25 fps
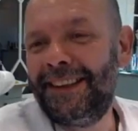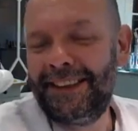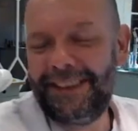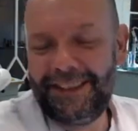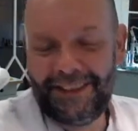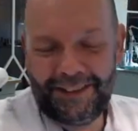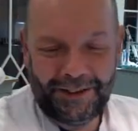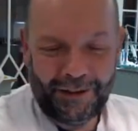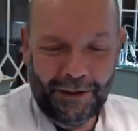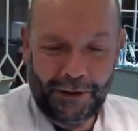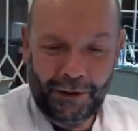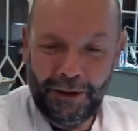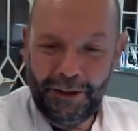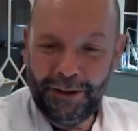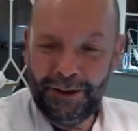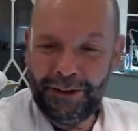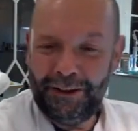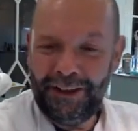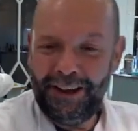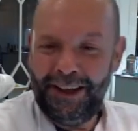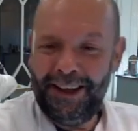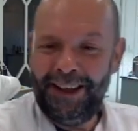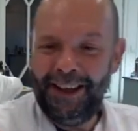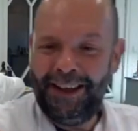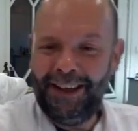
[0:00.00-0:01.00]
the oiler
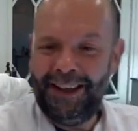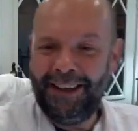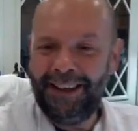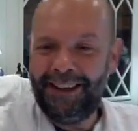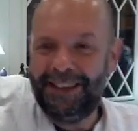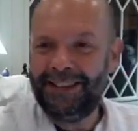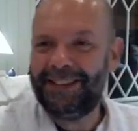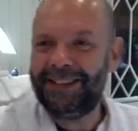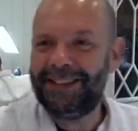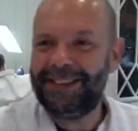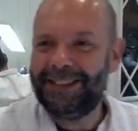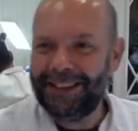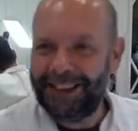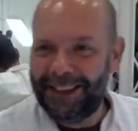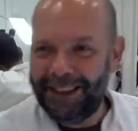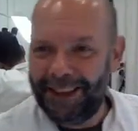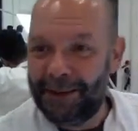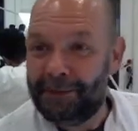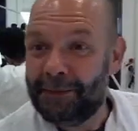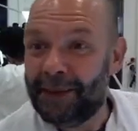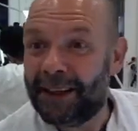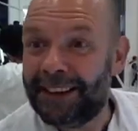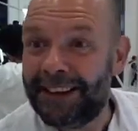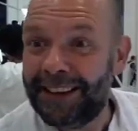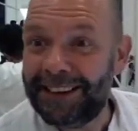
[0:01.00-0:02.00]
is uh,
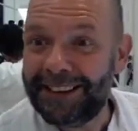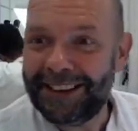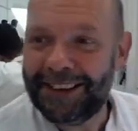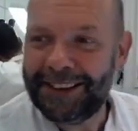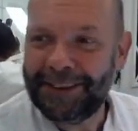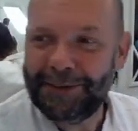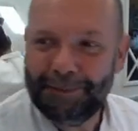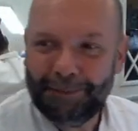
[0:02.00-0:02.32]
magnetic.